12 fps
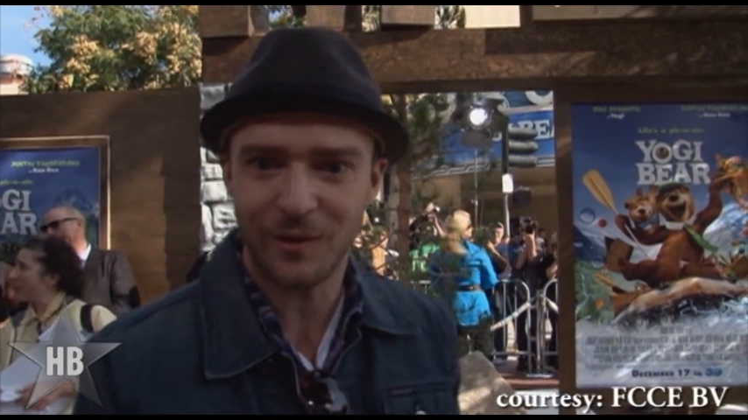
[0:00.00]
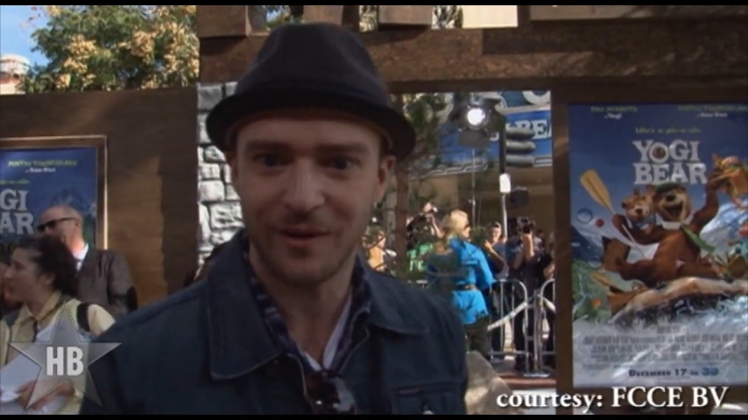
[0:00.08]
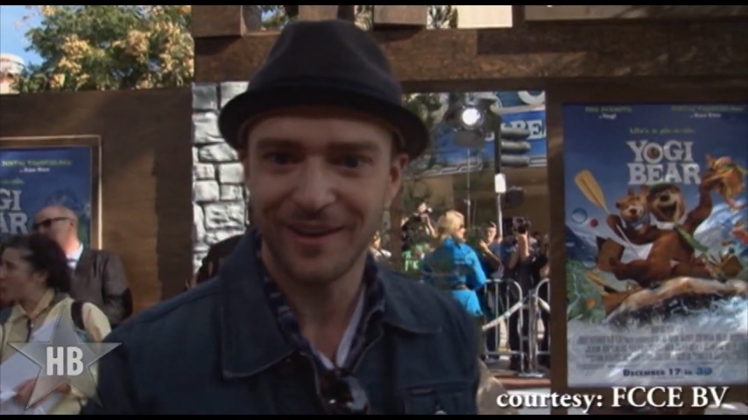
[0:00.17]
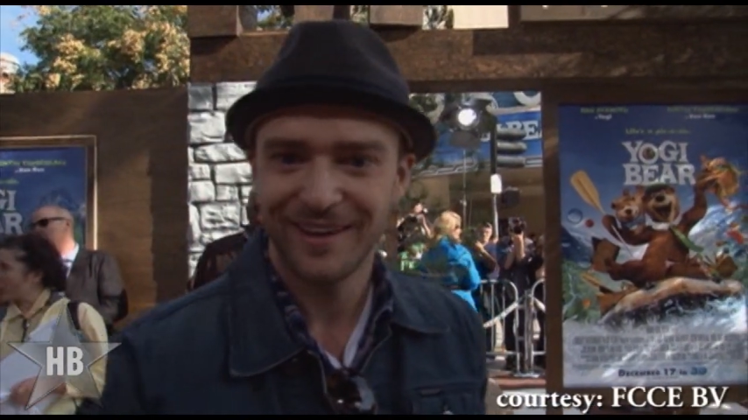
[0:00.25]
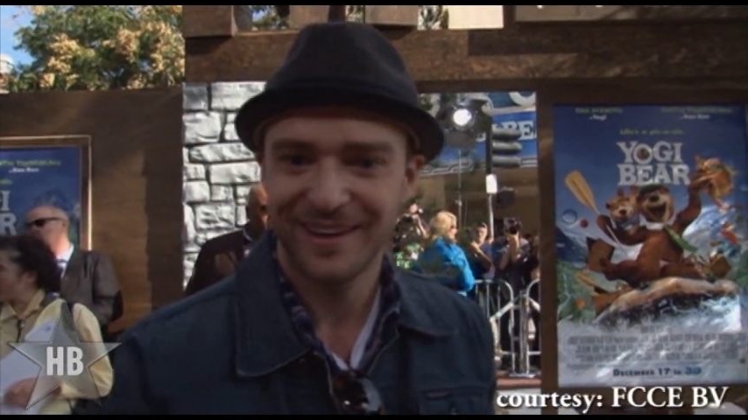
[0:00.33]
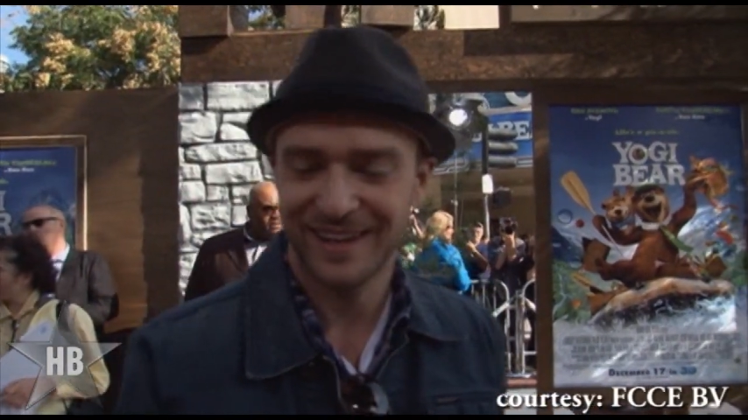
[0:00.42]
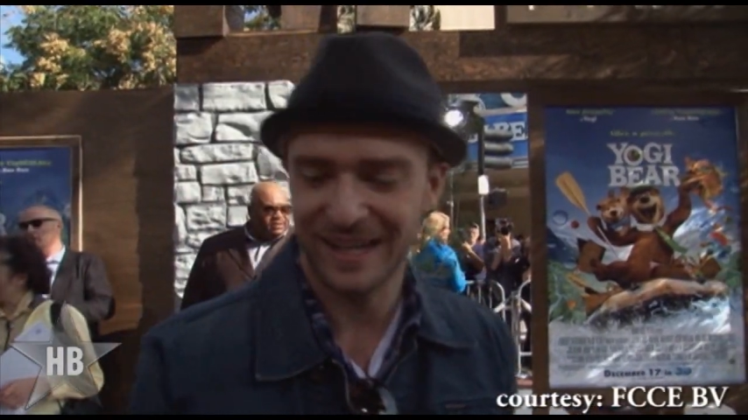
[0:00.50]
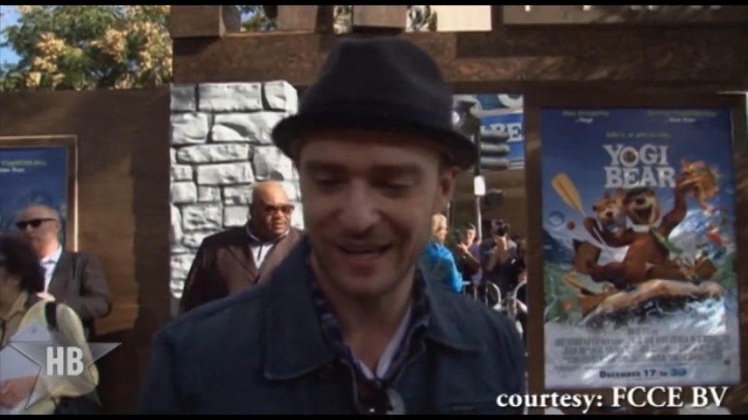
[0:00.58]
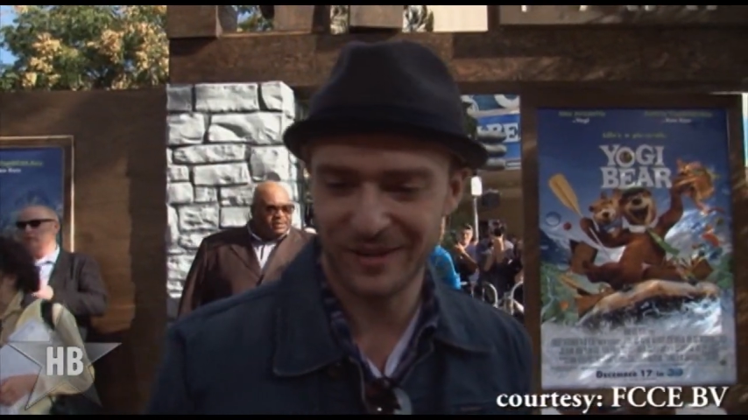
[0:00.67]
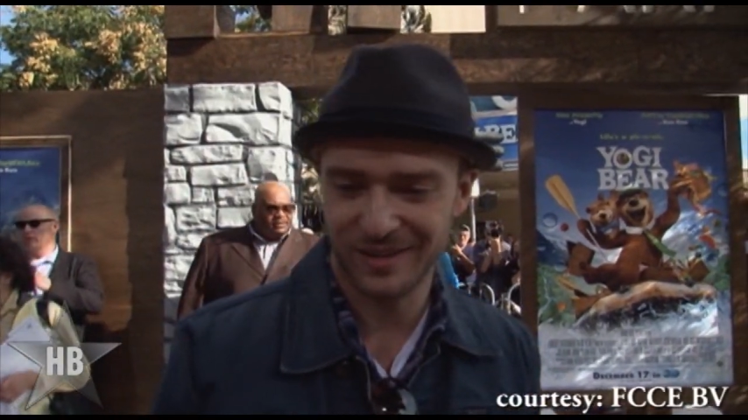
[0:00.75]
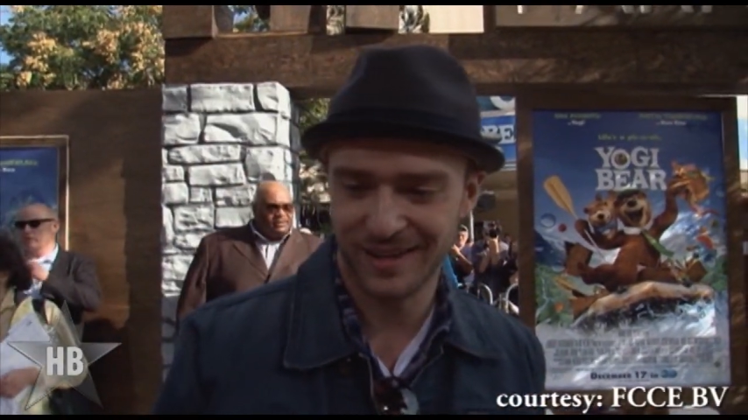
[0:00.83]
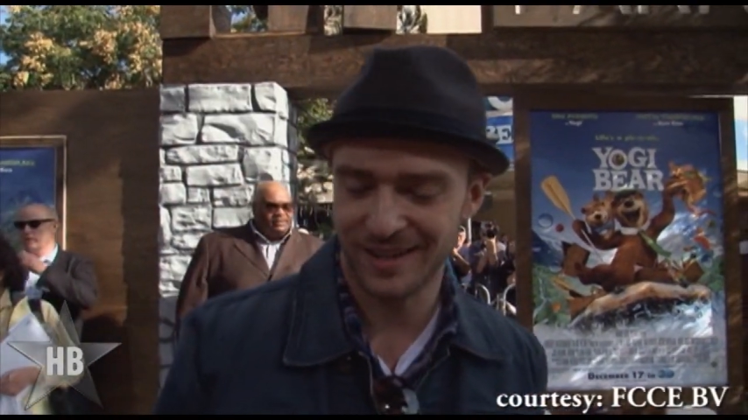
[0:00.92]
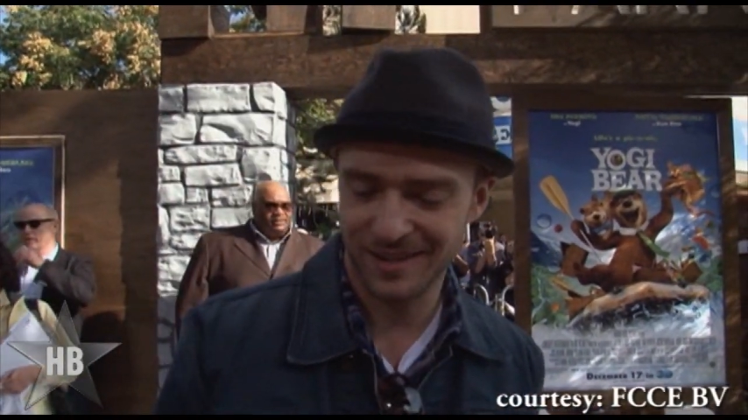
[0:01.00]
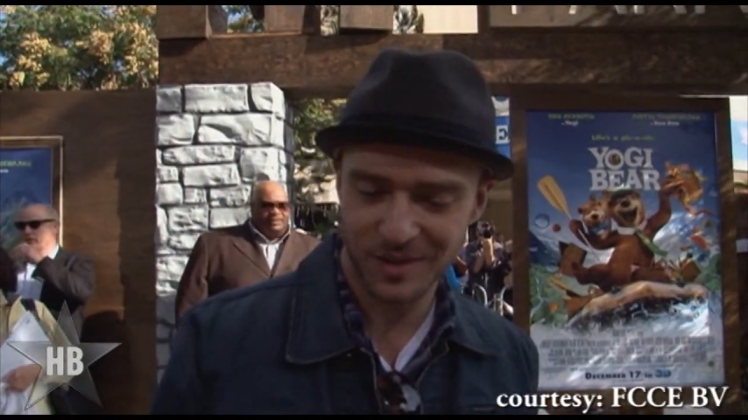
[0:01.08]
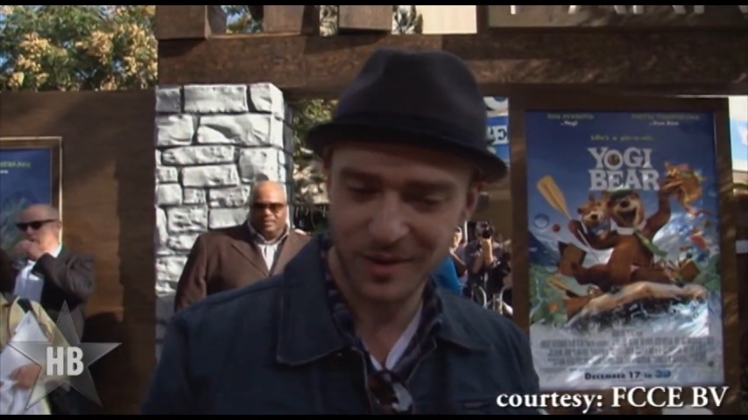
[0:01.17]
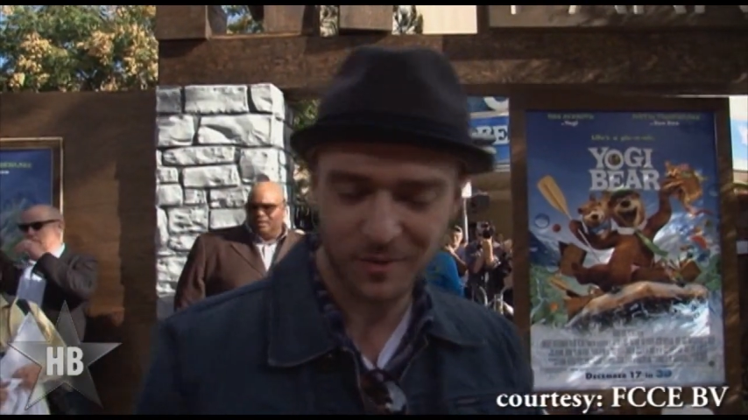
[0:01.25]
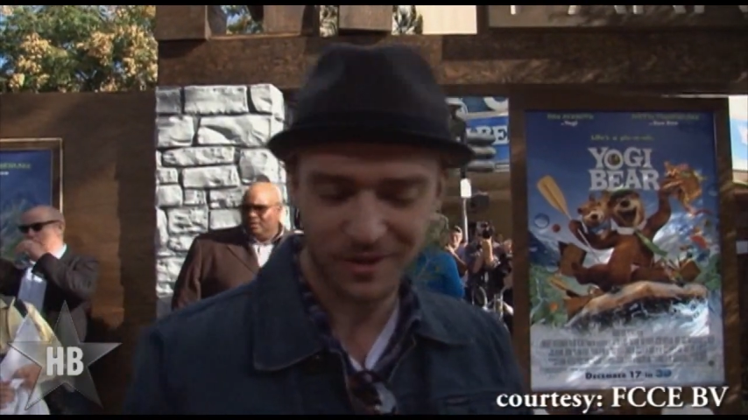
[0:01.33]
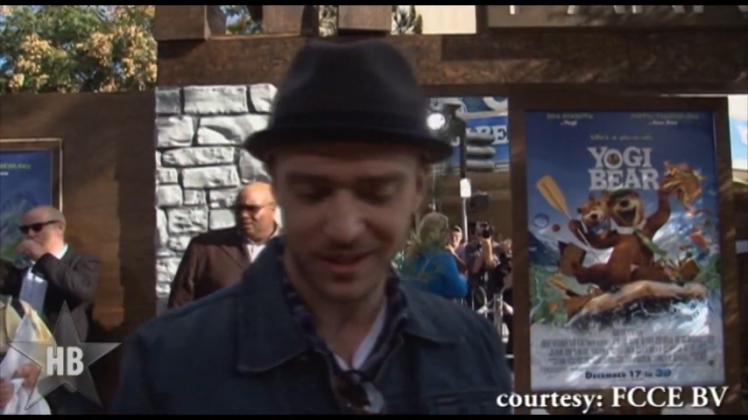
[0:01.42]
heard some Justin
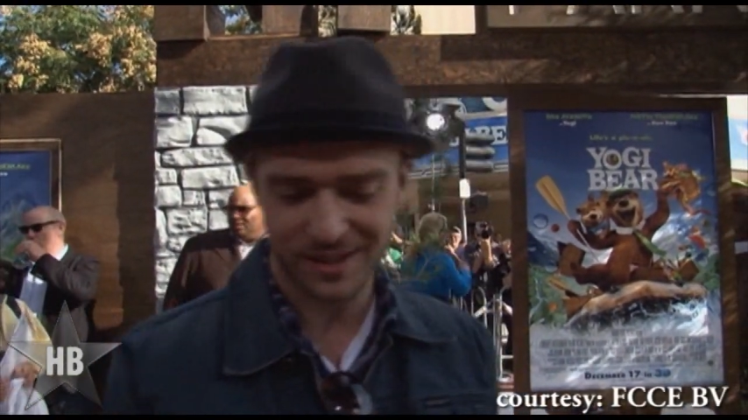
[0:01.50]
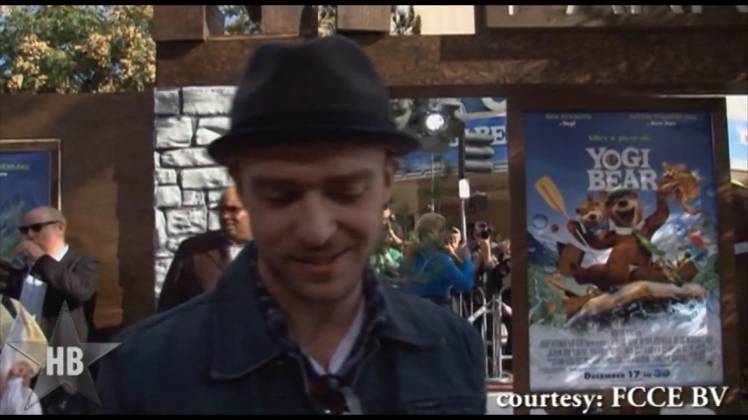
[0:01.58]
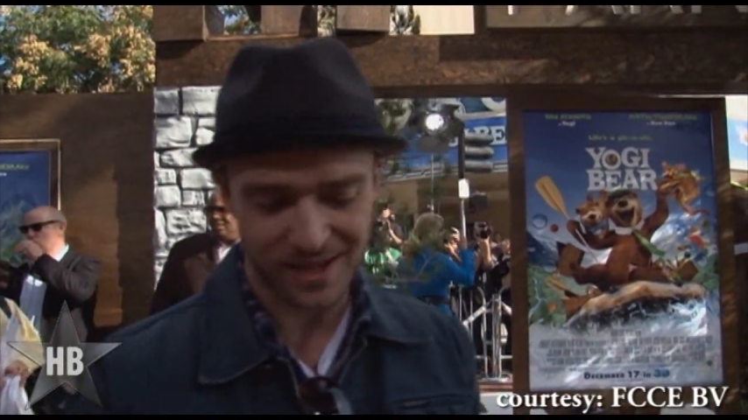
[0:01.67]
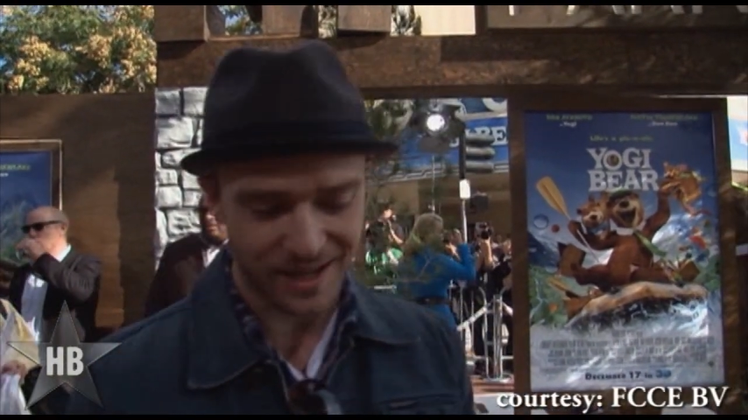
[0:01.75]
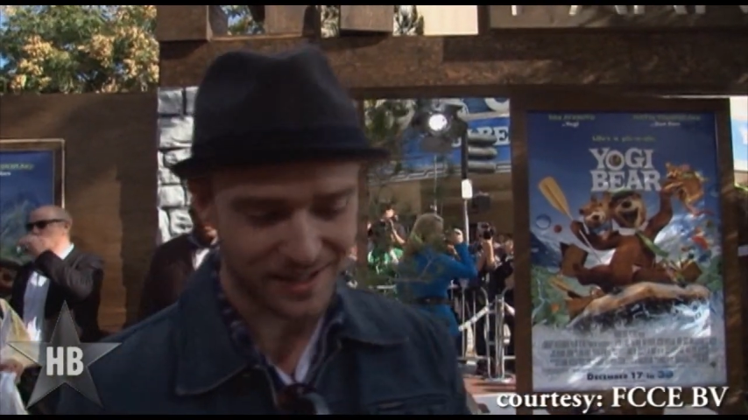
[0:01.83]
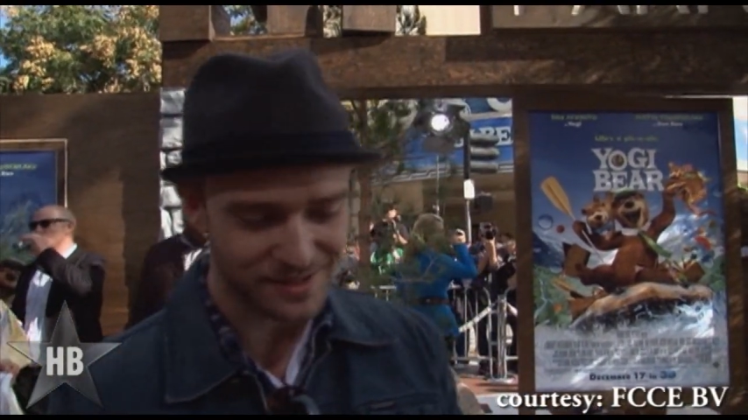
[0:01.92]
Timberlake's